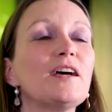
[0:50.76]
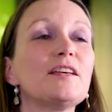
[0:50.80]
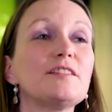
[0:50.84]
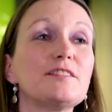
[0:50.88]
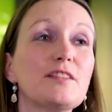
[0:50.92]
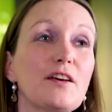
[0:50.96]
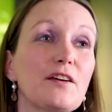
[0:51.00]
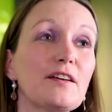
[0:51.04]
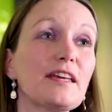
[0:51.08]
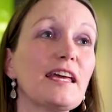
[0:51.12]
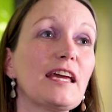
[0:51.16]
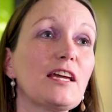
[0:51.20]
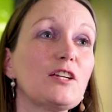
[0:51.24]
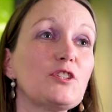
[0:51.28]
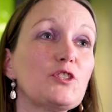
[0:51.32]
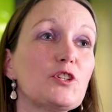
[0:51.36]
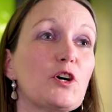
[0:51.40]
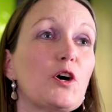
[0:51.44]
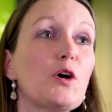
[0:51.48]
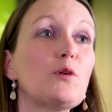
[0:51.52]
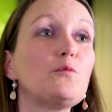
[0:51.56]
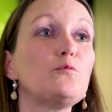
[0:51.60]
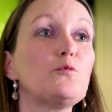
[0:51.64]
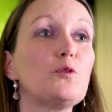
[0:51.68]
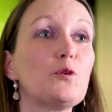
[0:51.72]
So King
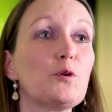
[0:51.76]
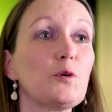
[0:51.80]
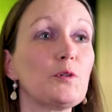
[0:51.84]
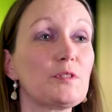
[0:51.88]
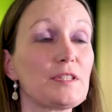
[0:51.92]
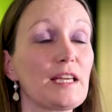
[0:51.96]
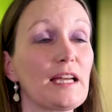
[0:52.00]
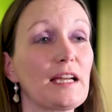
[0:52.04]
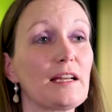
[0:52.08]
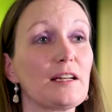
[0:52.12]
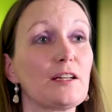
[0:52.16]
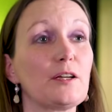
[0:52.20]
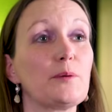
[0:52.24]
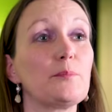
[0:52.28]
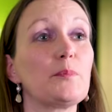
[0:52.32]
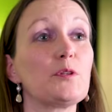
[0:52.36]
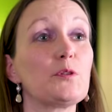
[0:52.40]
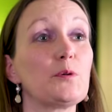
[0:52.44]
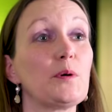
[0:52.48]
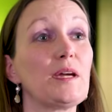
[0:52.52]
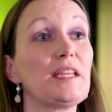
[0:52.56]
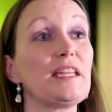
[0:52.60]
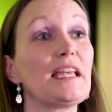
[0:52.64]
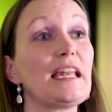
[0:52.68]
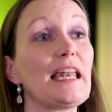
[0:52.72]
John ruled England
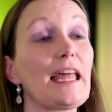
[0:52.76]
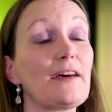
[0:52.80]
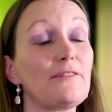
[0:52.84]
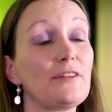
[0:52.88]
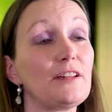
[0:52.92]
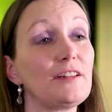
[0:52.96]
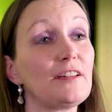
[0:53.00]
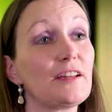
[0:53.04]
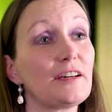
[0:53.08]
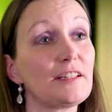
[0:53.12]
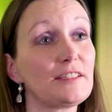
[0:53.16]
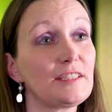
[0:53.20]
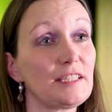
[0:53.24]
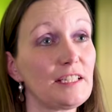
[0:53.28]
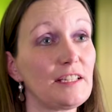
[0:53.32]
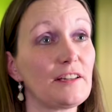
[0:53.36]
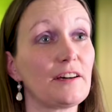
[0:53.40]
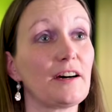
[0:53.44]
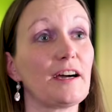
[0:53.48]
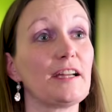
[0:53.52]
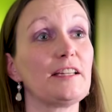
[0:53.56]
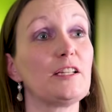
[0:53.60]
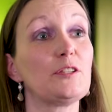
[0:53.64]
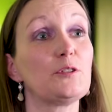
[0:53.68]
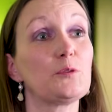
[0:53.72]
between
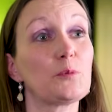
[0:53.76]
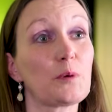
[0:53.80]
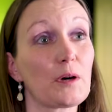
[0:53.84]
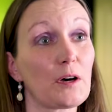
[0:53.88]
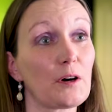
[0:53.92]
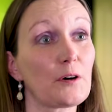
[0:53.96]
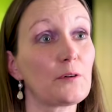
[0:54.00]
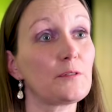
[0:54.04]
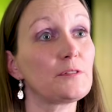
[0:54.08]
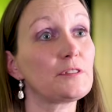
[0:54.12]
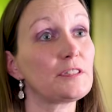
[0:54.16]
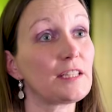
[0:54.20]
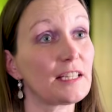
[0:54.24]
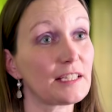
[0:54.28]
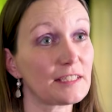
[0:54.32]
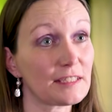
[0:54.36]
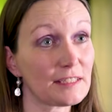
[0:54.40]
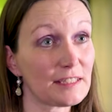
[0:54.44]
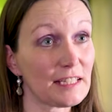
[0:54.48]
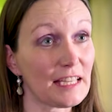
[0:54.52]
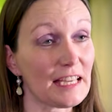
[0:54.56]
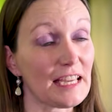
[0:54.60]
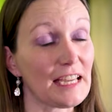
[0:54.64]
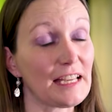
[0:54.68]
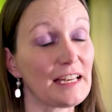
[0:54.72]
1199 and
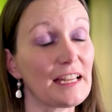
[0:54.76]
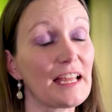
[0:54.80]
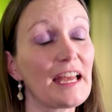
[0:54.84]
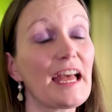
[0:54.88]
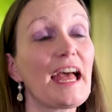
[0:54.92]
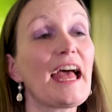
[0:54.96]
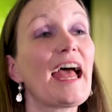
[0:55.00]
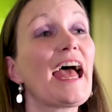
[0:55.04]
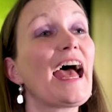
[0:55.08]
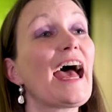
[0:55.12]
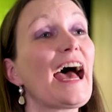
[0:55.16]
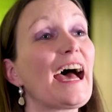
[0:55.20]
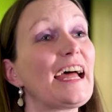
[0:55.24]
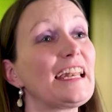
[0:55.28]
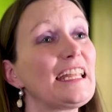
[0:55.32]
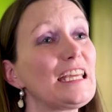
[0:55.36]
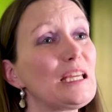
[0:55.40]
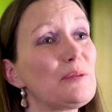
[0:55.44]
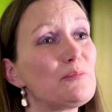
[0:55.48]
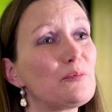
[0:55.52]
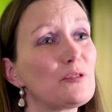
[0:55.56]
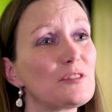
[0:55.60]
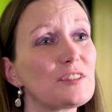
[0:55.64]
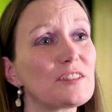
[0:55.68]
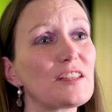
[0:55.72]
1216, and he
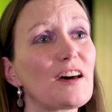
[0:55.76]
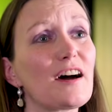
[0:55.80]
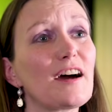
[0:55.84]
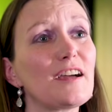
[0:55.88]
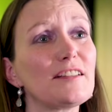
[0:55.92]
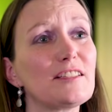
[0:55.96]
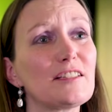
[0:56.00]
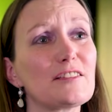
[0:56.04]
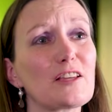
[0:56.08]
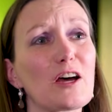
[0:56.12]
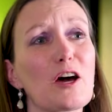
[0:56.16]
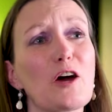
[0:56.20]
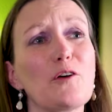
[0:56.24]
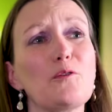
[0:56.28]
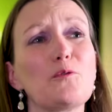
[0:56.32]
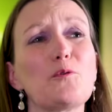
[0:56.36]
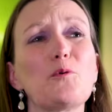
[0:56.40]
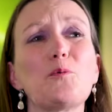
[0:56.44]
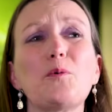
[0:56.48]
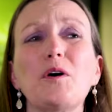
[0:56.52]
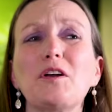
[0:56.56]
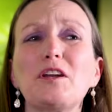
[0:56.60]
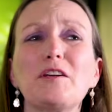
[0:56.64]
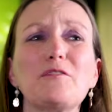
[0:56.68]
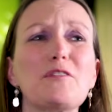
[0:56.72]
presided over
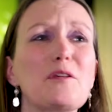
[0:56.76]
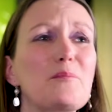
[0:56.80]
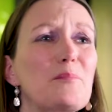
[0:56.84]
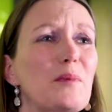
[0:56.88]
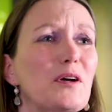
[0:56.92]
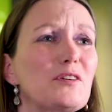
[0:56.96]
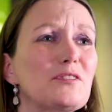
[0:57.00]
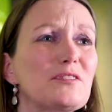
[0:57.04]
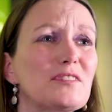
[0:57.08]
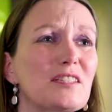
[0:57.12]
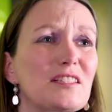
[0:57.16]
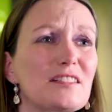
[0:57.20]
one of the most